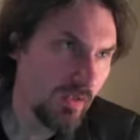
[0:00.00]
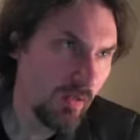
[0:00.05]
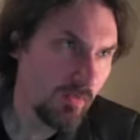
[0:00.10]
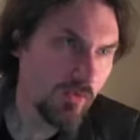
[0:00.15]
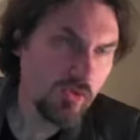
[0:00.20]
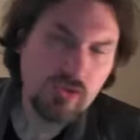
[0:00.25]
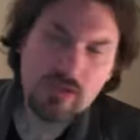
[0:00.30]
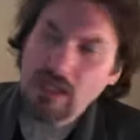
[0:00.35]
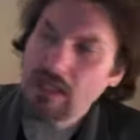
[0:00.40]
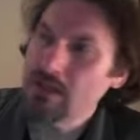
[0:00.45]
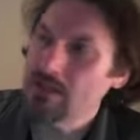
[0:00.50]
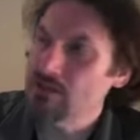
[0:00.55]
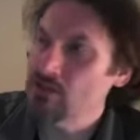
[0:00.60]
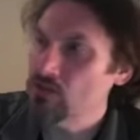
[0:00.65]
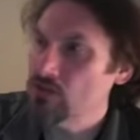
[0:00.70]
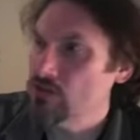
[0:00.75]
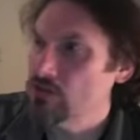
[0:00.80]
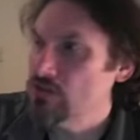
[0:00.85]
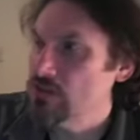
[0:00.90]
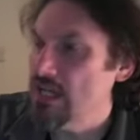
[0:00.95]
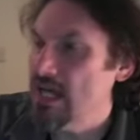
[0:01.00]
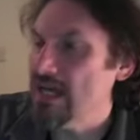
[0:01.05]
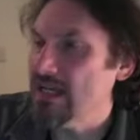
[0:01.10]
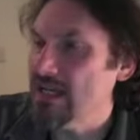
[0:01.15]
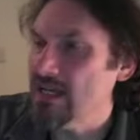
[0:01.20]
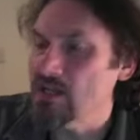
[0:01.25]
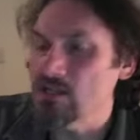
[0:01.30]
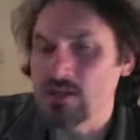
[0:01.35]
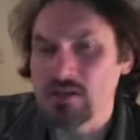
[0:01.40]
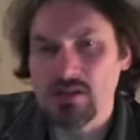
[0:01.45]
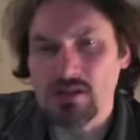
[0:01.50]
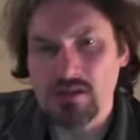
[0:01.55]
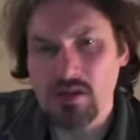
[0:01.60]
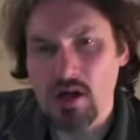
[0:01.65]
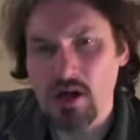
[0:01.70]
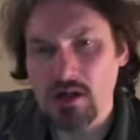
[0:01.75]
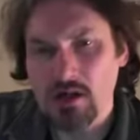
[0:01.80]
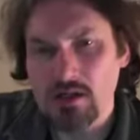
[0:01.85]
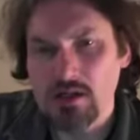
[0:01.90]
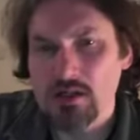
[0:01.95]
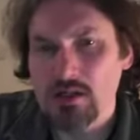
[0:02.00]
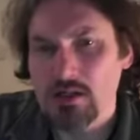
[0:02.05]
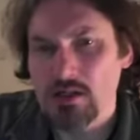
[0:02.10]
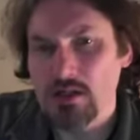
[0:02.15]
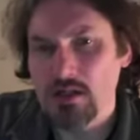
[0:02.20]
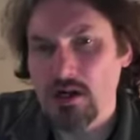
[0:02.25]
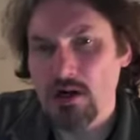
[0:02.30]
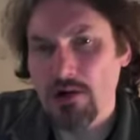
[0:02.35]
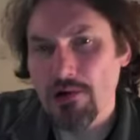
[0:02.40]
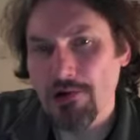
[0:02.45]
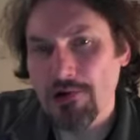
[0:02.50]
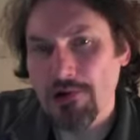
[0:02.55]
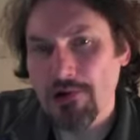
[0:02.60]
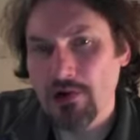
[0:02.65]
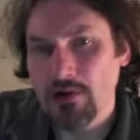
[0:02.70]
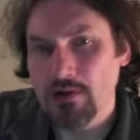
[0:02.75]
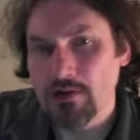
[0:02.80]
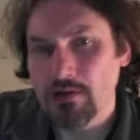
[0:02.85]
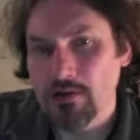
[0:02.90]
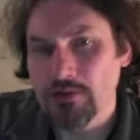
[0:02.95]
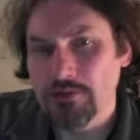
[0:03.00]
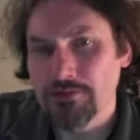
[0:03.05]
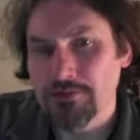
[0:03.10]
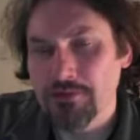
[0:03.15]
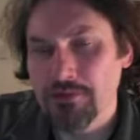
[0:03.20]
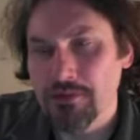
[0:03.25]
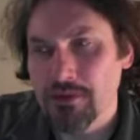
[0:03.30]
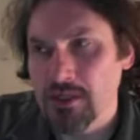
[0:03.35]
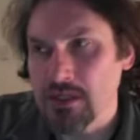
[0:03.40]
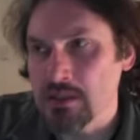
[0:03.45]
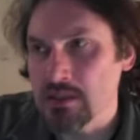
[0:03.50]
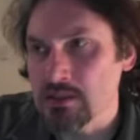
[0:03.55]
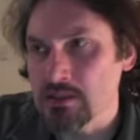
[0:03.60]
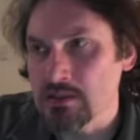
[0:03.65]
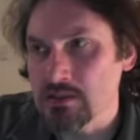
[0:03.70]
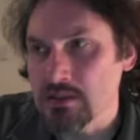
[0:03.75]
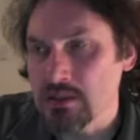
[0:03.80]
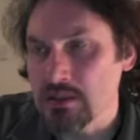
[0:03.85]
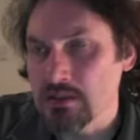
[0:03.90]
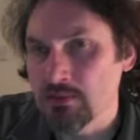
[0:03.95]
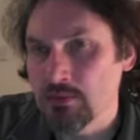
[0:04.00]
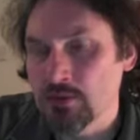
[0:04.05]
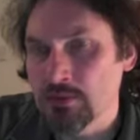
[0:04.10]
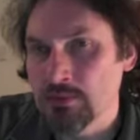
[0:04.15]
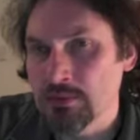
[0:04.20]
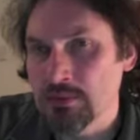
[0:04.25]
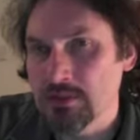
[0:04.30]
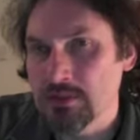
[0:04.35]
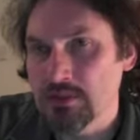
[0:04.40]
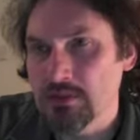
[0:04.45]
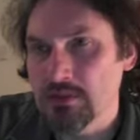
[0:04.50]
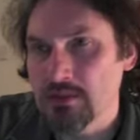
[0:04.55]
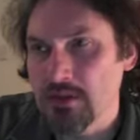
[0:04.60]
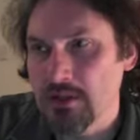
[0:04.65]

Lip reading: just kind of taking stock of things at the moment,